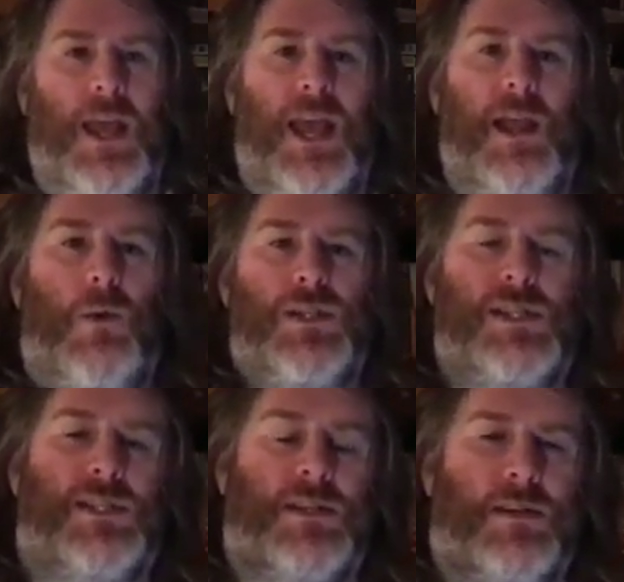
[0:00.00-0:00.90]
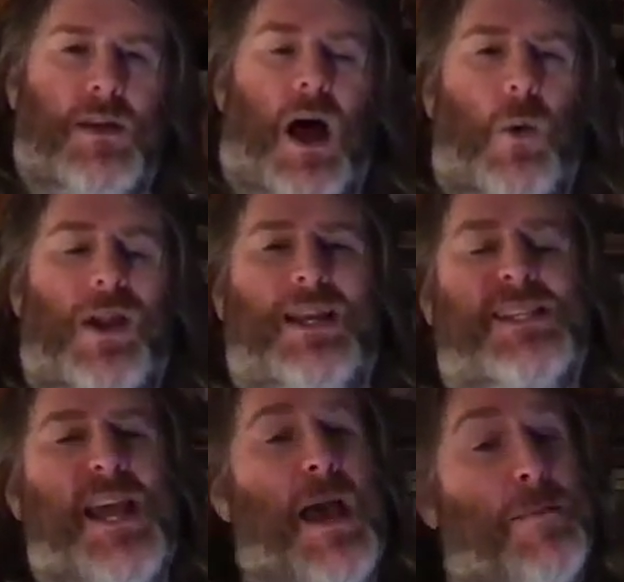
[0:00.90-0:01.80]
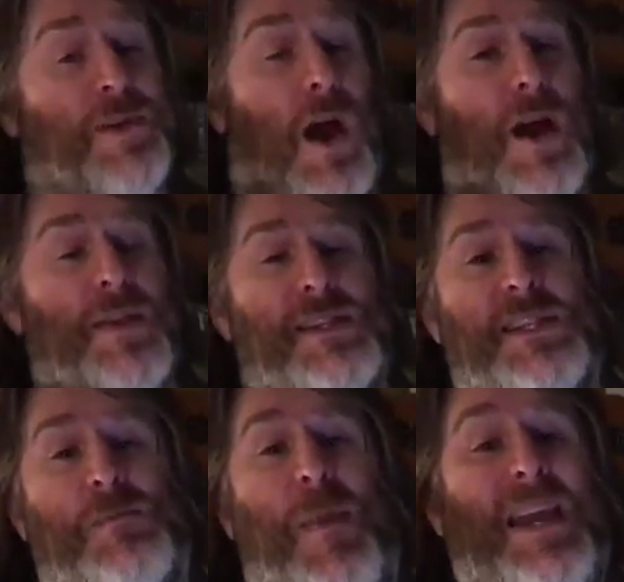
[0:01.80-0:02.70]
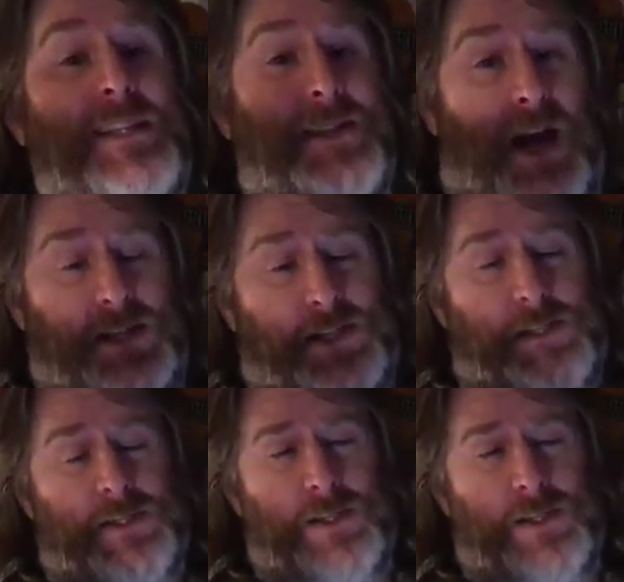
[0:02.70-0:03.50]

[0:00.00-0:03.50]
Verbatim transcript: It was, I will accept either space dust